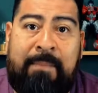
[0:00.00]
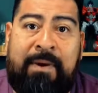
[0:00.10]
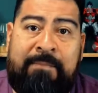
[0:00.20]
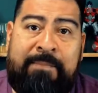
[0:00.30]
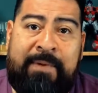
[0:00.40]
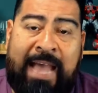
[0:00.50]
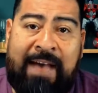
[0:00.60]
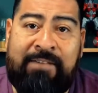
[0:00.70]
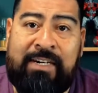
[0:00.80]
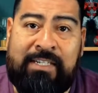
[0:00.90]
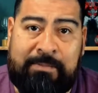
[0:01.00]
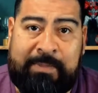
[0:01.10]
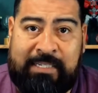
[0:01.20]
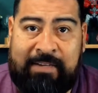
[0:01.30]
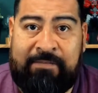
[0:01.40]
but having it a
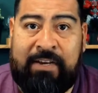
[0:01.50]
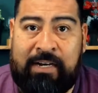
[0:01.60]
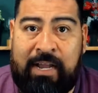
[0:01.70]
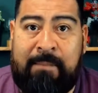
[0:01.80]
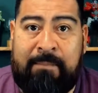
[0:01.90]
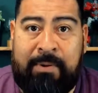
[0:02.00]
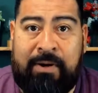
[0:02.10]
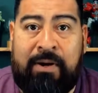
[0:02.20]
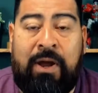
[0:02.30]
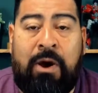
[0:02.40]
specific number,